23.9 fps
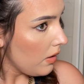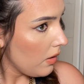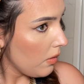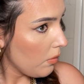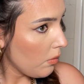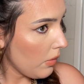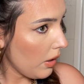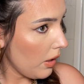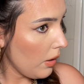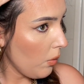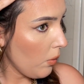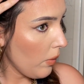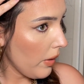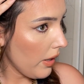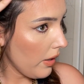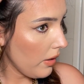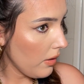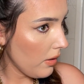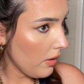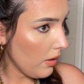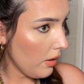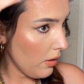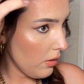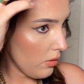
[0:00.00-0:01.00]
By the
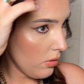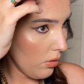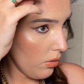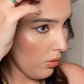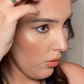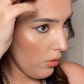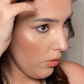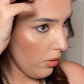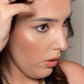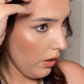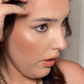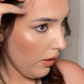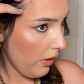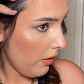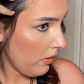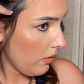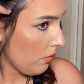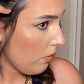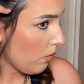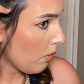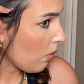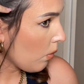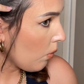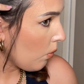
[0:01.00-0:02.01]
way, thanks you guys
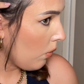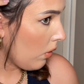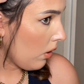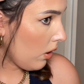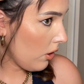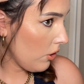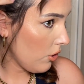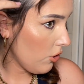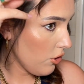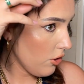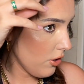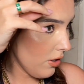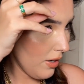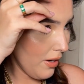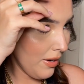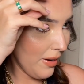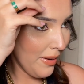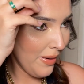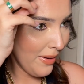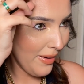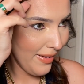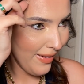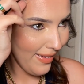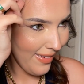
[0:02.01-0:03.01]
for watching.